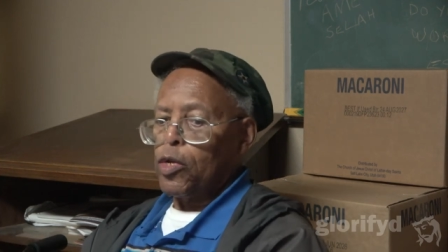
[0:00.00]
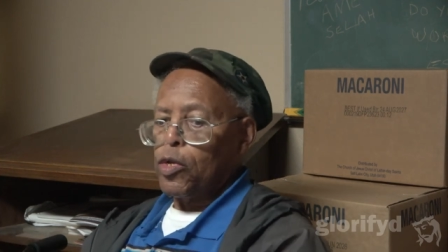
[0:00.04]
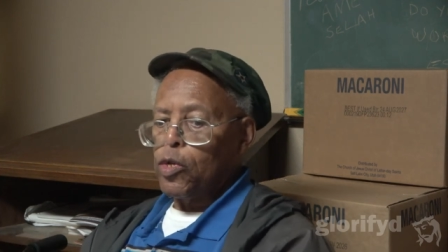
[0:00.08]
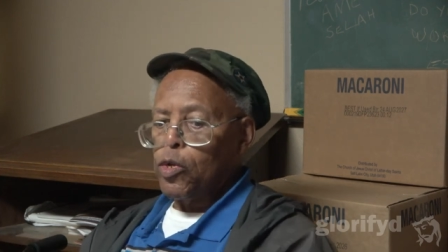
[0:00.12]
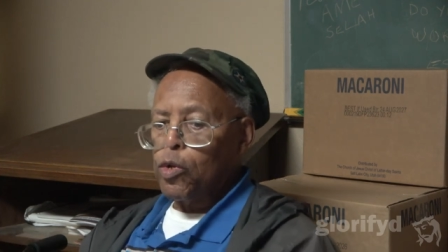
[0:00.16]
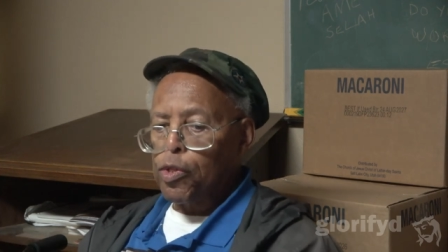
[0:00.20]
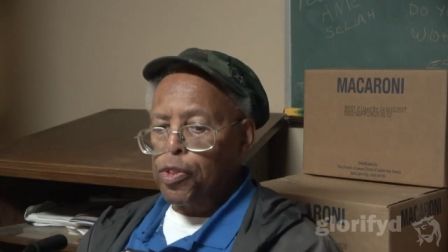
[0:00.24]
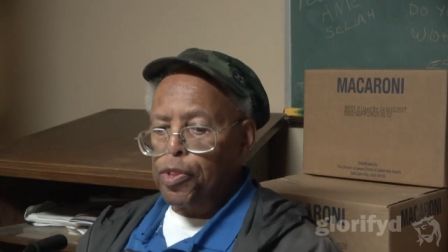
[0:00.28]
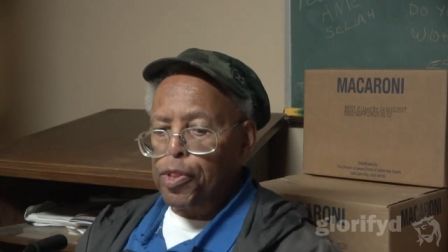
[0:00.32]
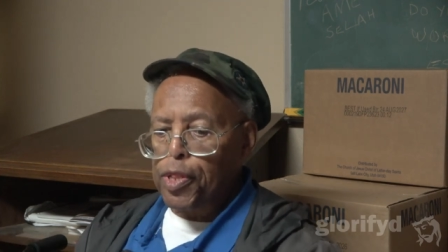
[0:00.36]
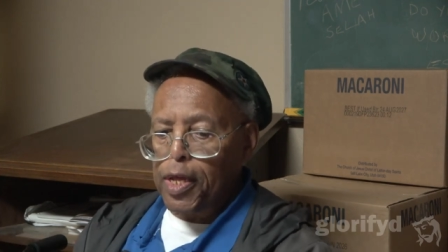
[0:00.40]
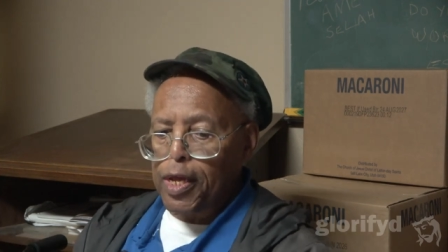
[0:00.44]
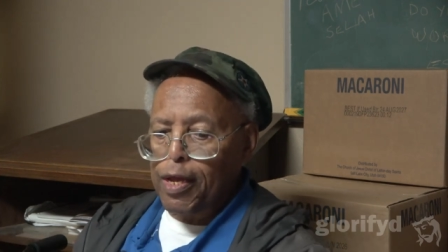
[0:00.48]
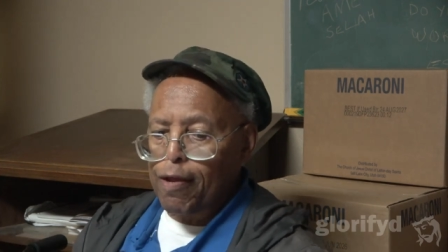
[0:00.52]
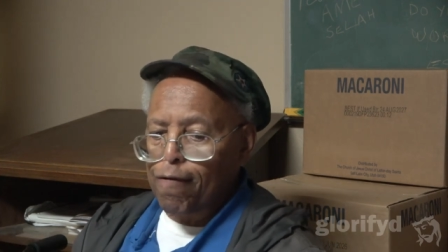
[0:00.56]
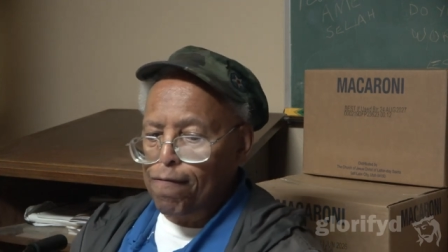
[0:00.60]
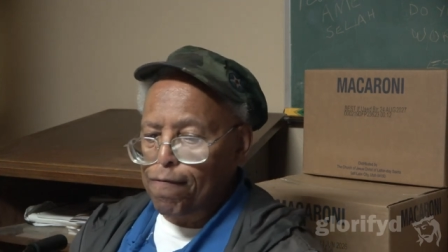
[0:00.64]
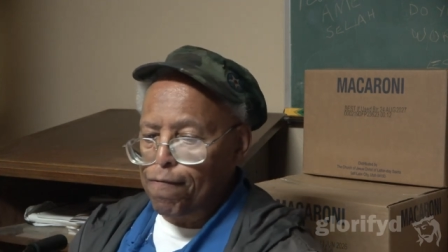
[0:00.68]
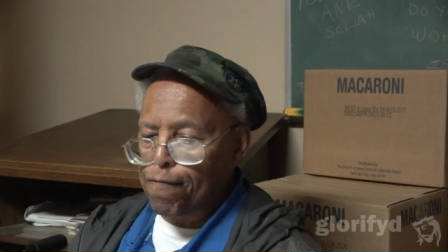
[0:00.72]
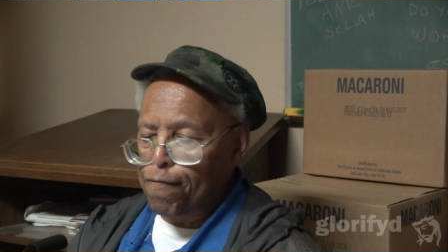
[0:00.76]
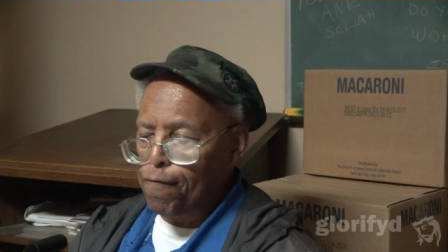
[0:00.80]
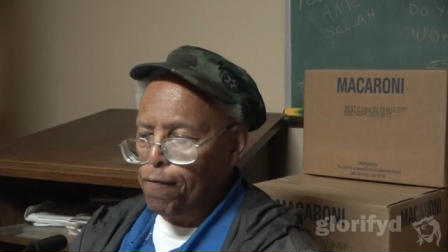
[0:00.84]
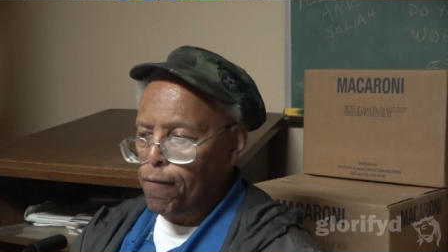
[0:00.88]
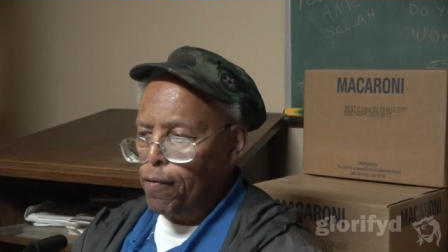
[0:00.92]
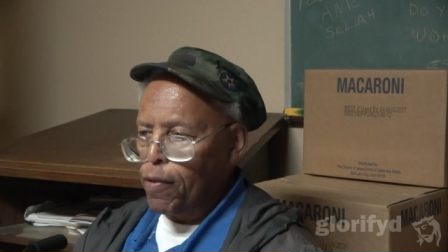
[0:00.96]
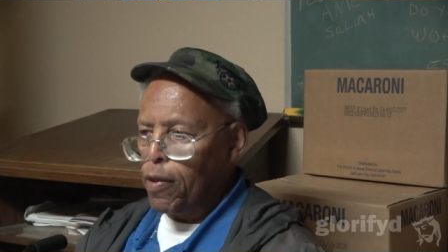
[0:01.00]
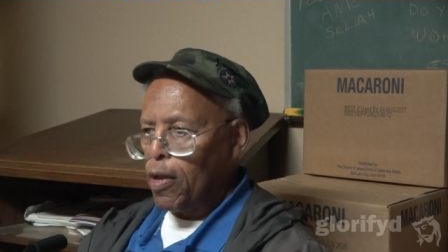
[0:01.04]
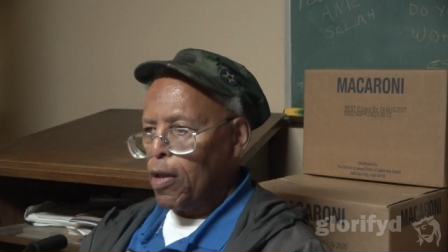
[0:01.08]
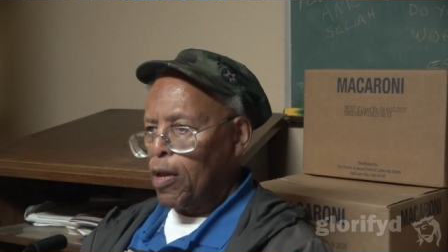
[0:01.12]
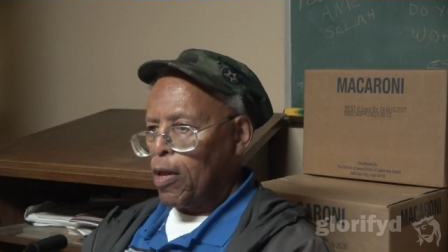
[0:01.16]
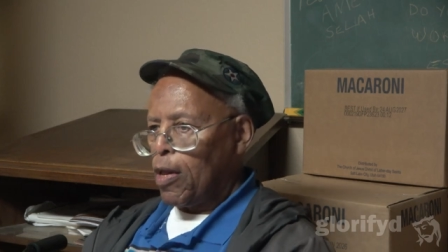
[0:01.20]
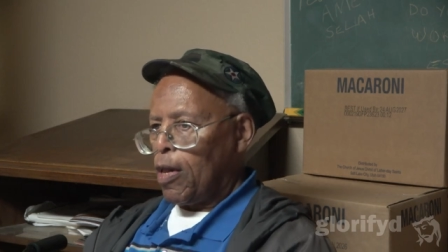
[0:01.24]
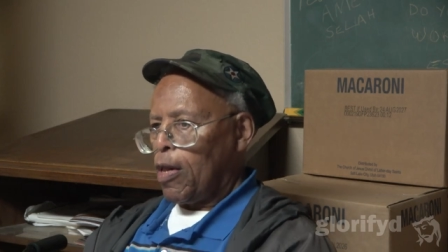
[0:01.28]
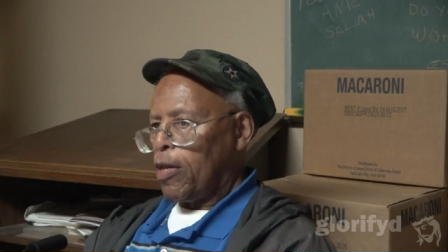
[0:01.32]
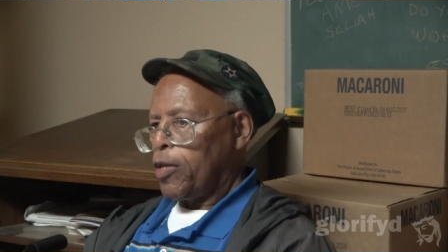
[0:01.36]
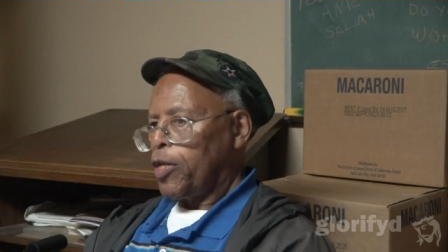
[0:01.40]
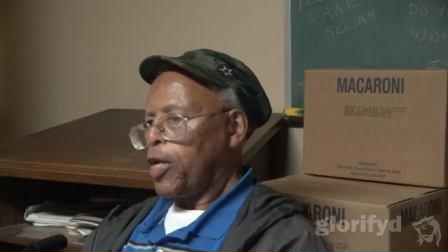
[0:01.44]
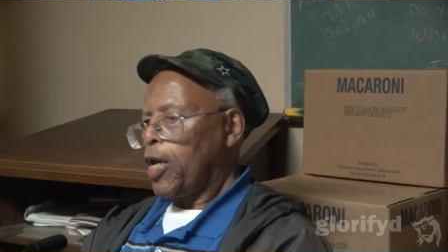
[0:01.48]
You thief,
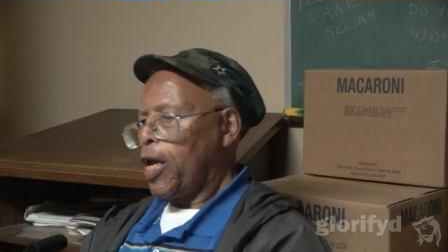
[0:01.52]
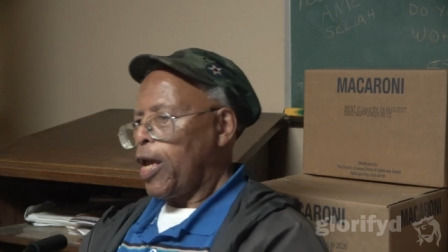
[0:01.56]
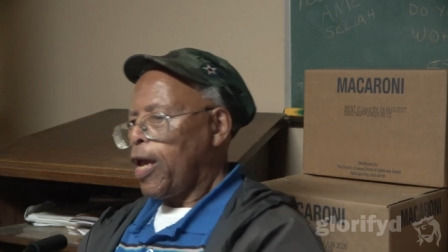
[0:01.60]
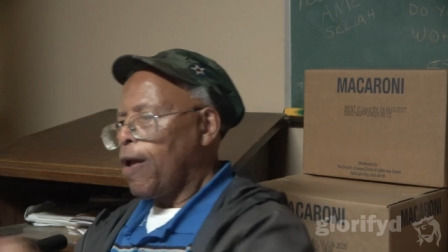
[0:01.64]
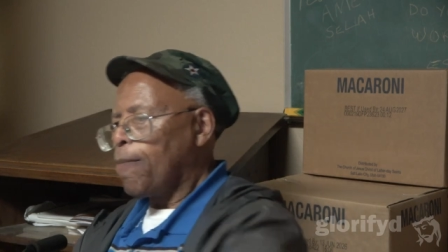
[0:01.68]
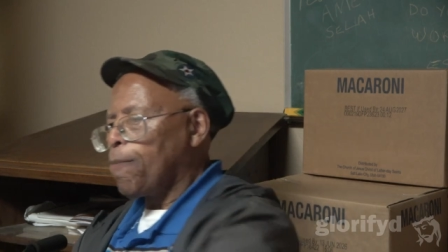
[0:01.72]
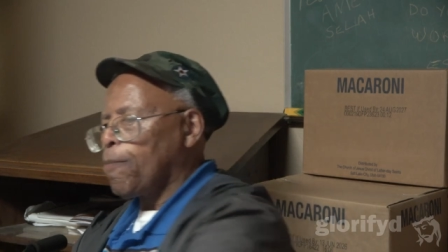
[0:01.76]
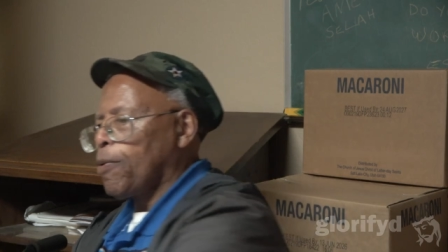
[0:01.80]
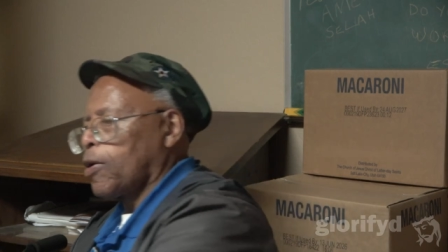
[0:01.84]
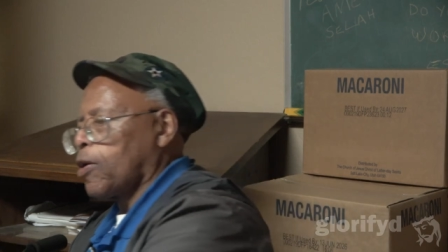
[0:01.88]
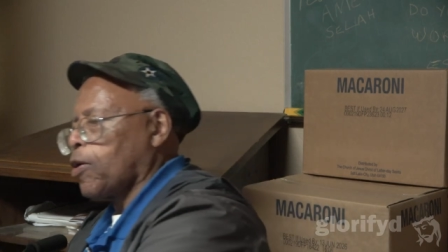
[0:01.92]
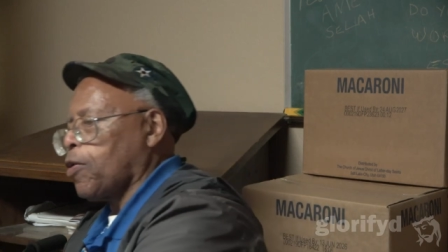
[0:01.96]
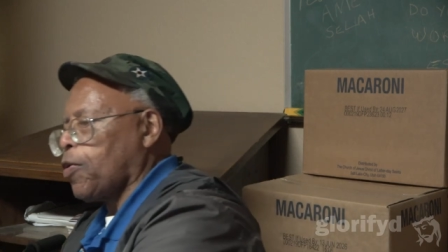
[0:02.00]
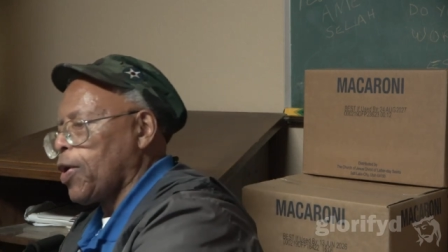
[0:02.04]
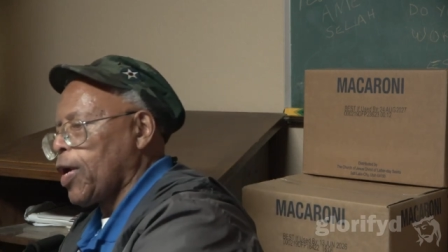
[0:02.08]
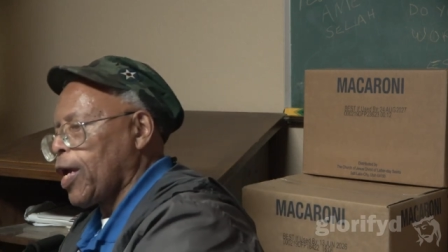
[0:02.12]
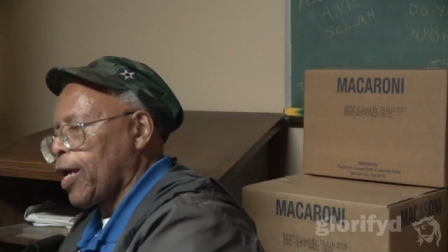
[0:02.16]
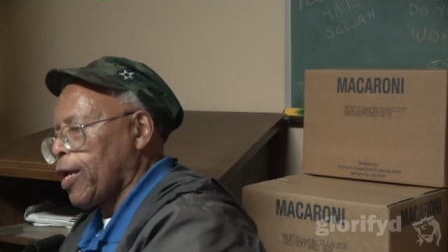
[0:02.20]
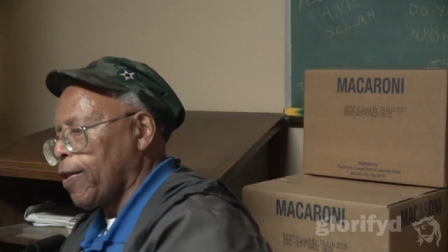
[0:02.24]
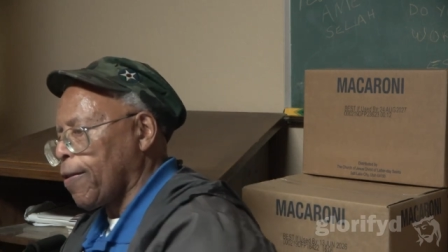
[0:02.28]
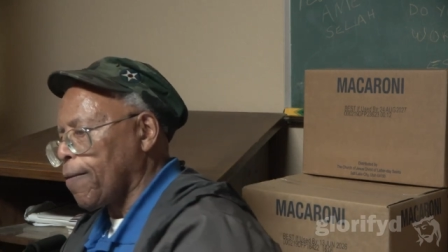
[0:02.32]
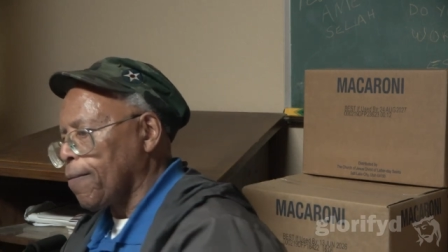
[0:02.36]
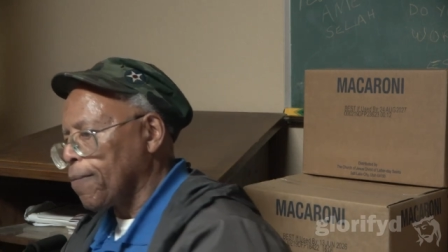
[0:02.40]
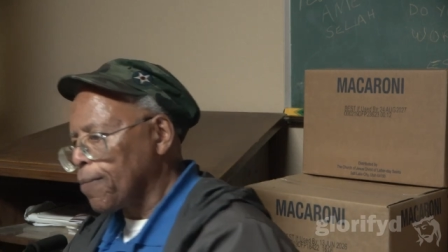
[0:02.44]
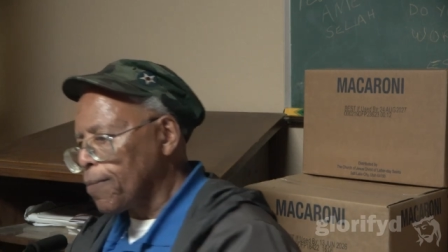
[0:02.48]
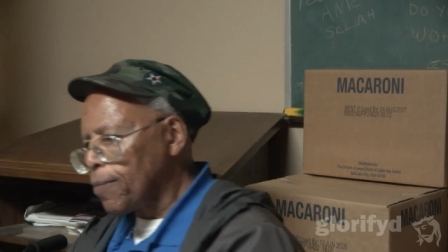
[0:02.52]
you hypocrite,